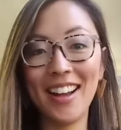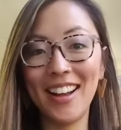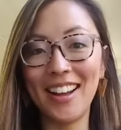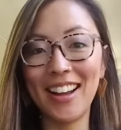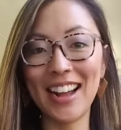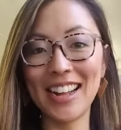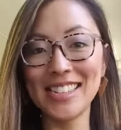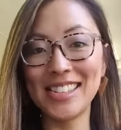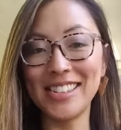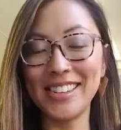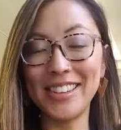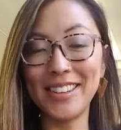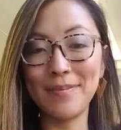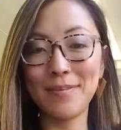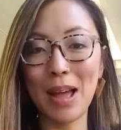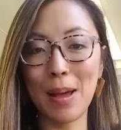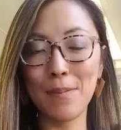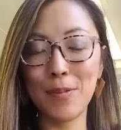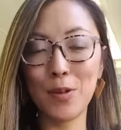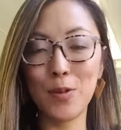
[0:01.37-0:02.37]
Hi team,
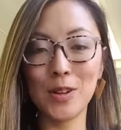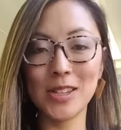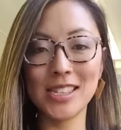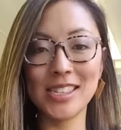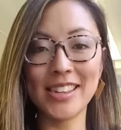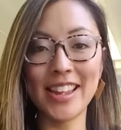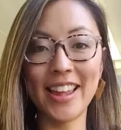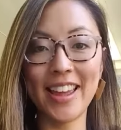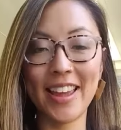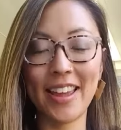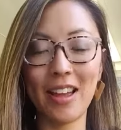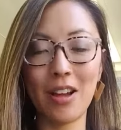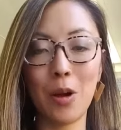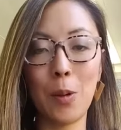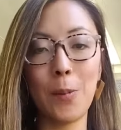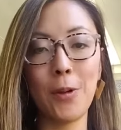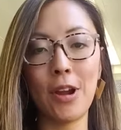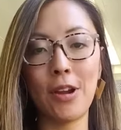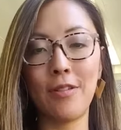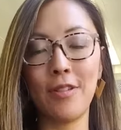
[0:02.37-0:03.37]
happy Wednesday. I
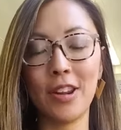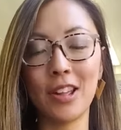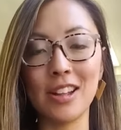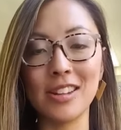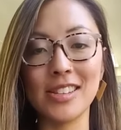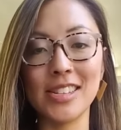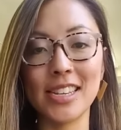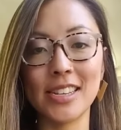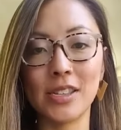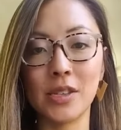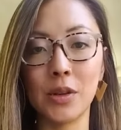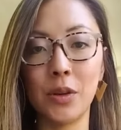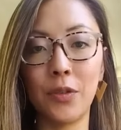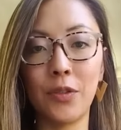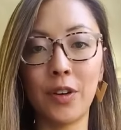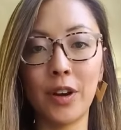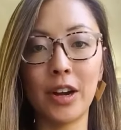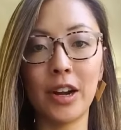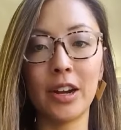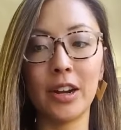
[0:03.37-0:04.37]
hope you're having a good day so
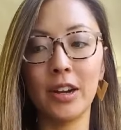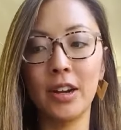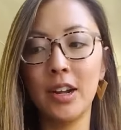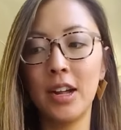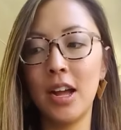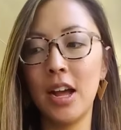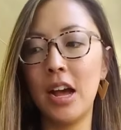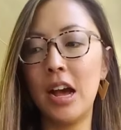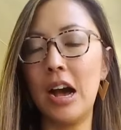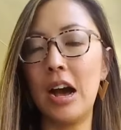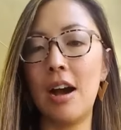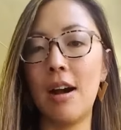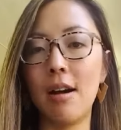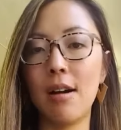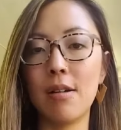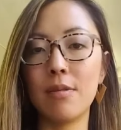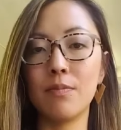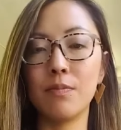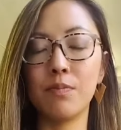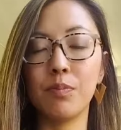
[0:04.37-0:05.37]
far.
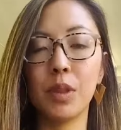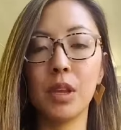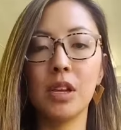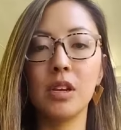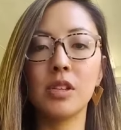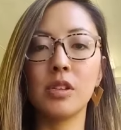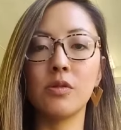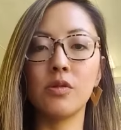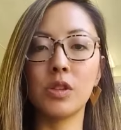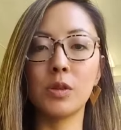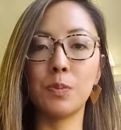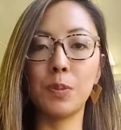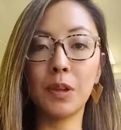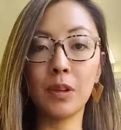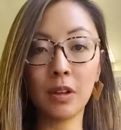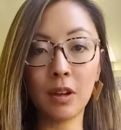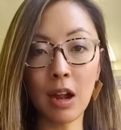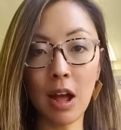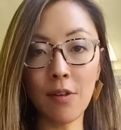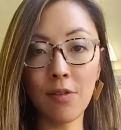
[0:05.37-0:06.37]
Um, so just
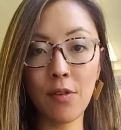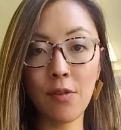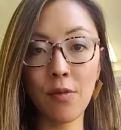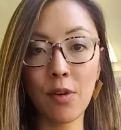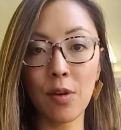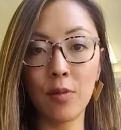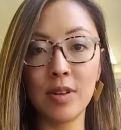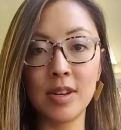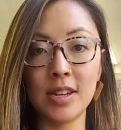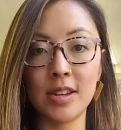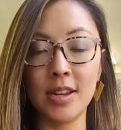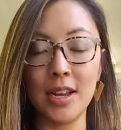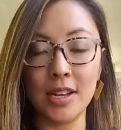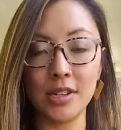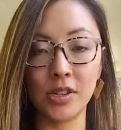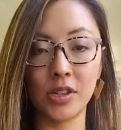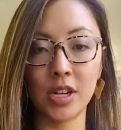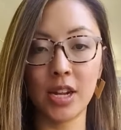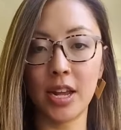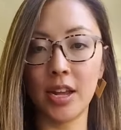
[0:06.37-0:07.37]
building off of what we did
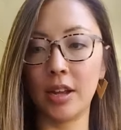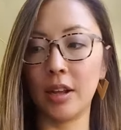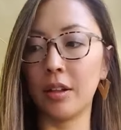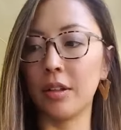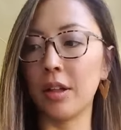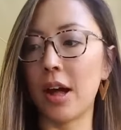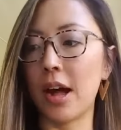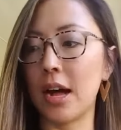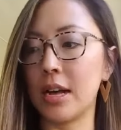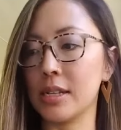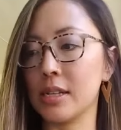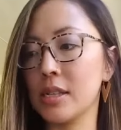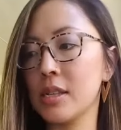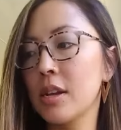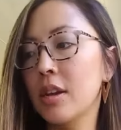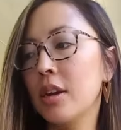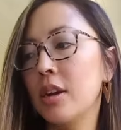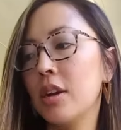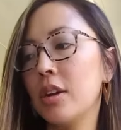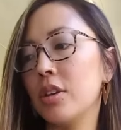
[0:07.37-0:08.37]
yesterday in class,
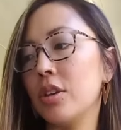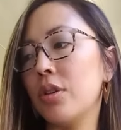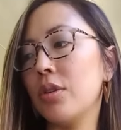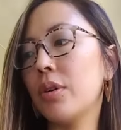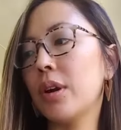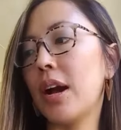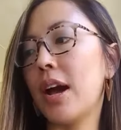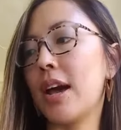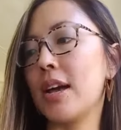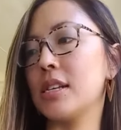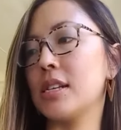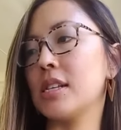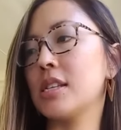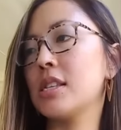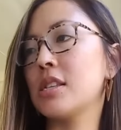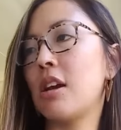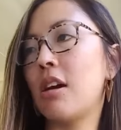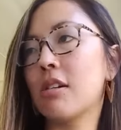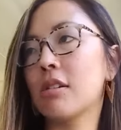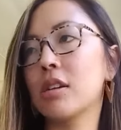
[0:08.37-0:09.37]
you guys
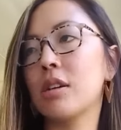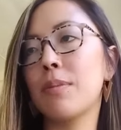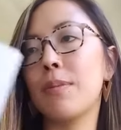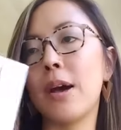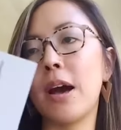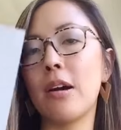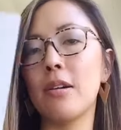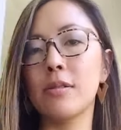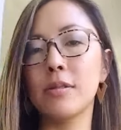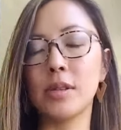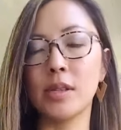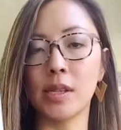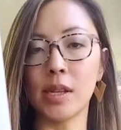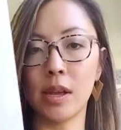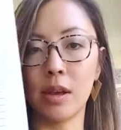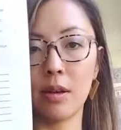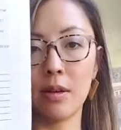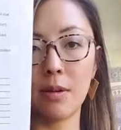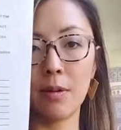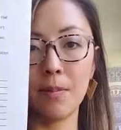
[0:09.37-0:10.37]
talked about
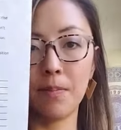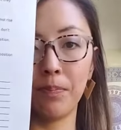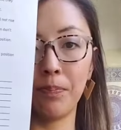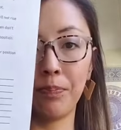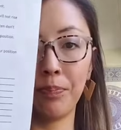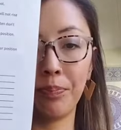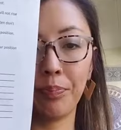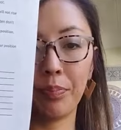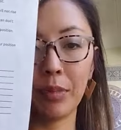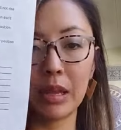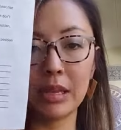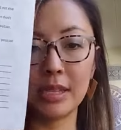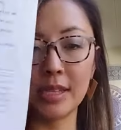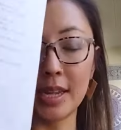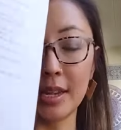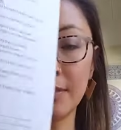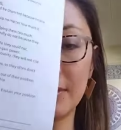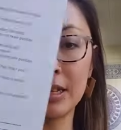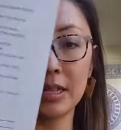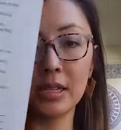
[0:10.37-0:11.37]
some
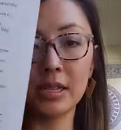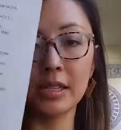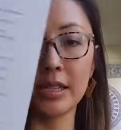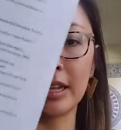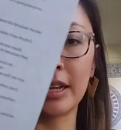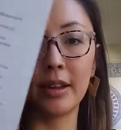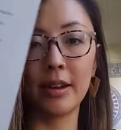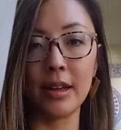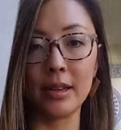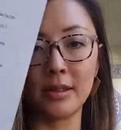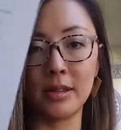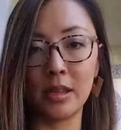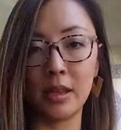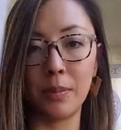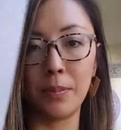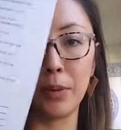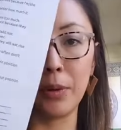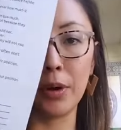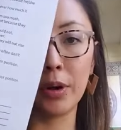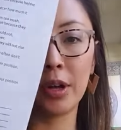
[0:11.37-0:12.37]
statements that connect to the
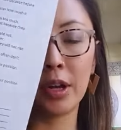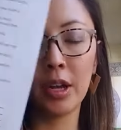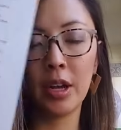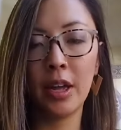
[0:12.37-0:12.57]
book